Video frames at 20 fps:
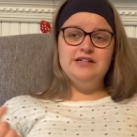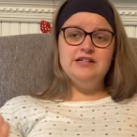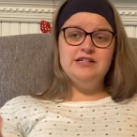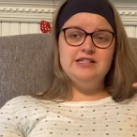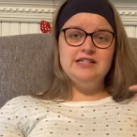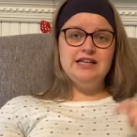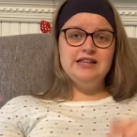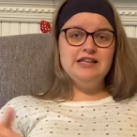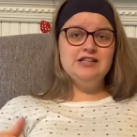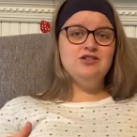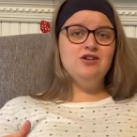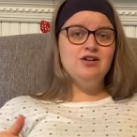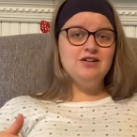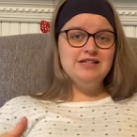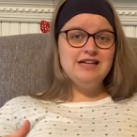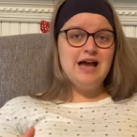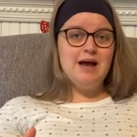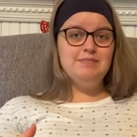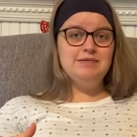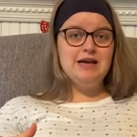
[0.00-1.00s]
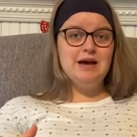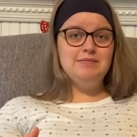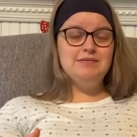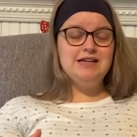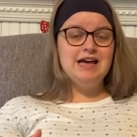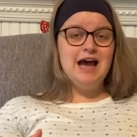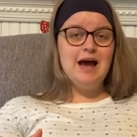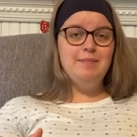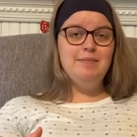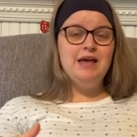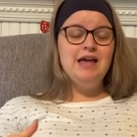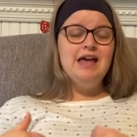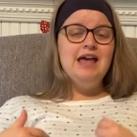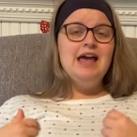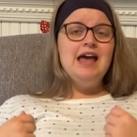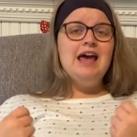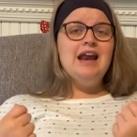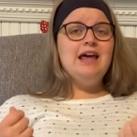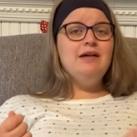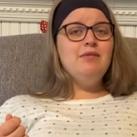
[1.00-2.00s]
to sing the song Tap, Tap, Tap.
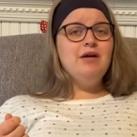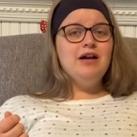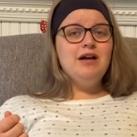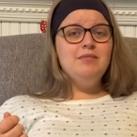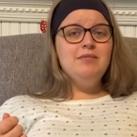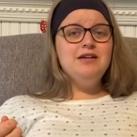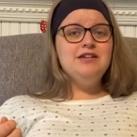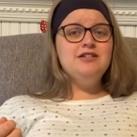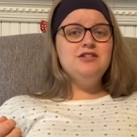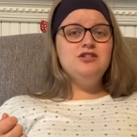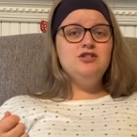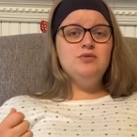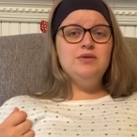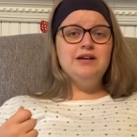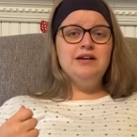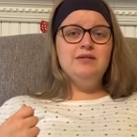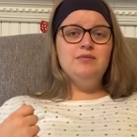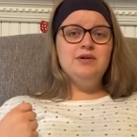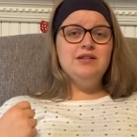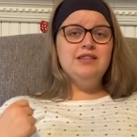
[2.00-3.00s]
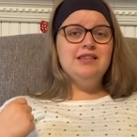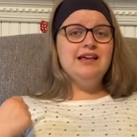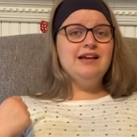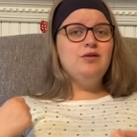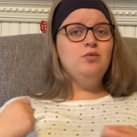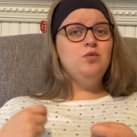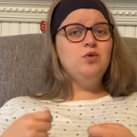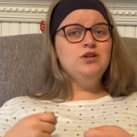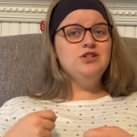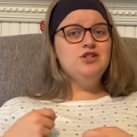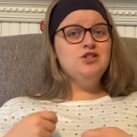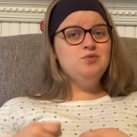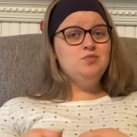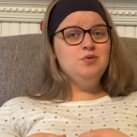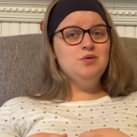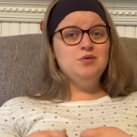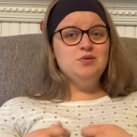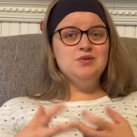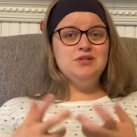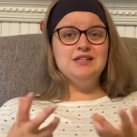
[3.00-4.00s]
And I recommend doing it with like wood
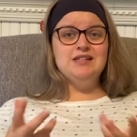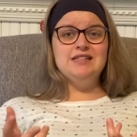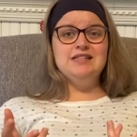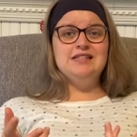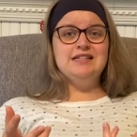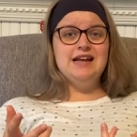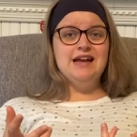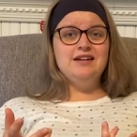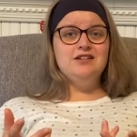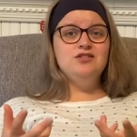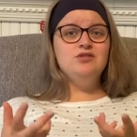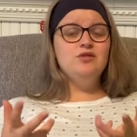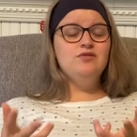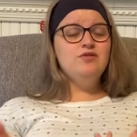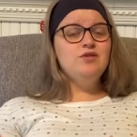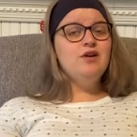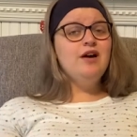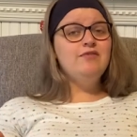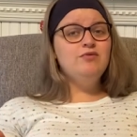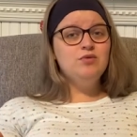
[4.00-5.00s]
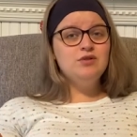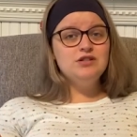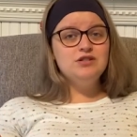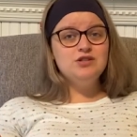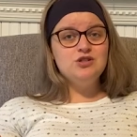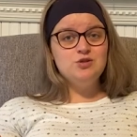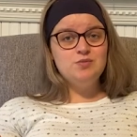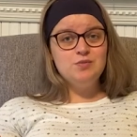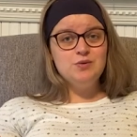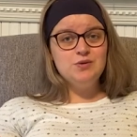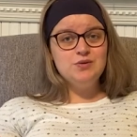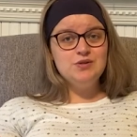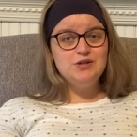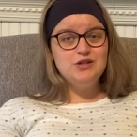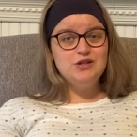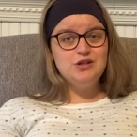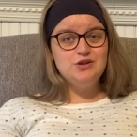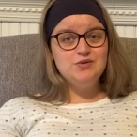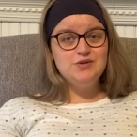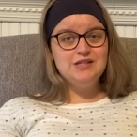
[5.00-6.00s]
spoons instead. So if you have wooden spoons
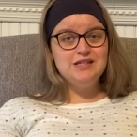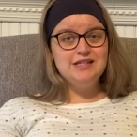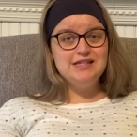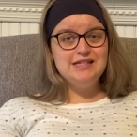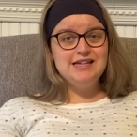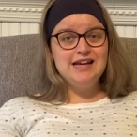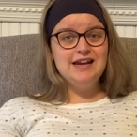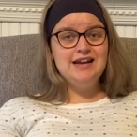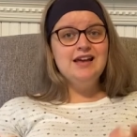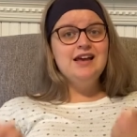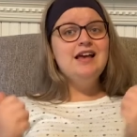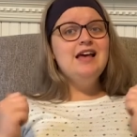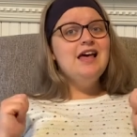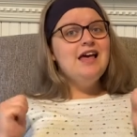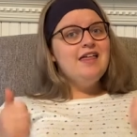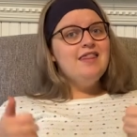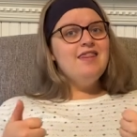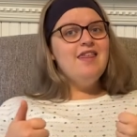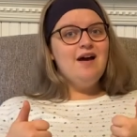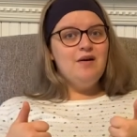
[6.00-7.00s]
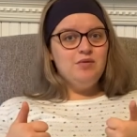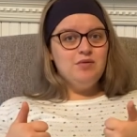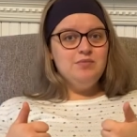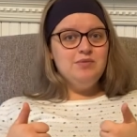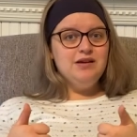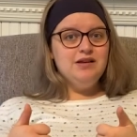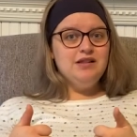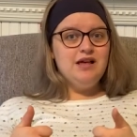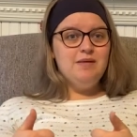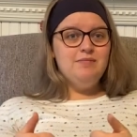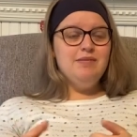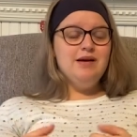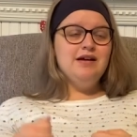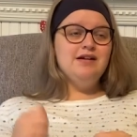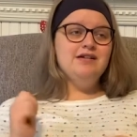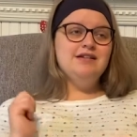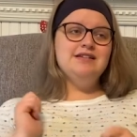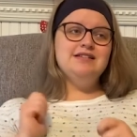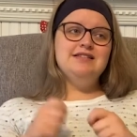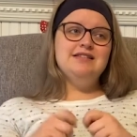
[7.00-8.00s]
to use instead, that would be a lot better
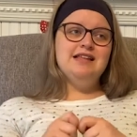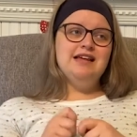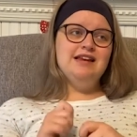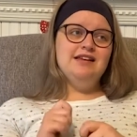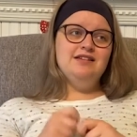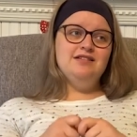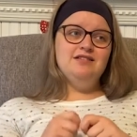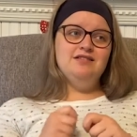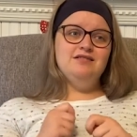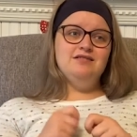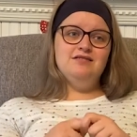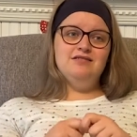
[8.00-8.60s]
because then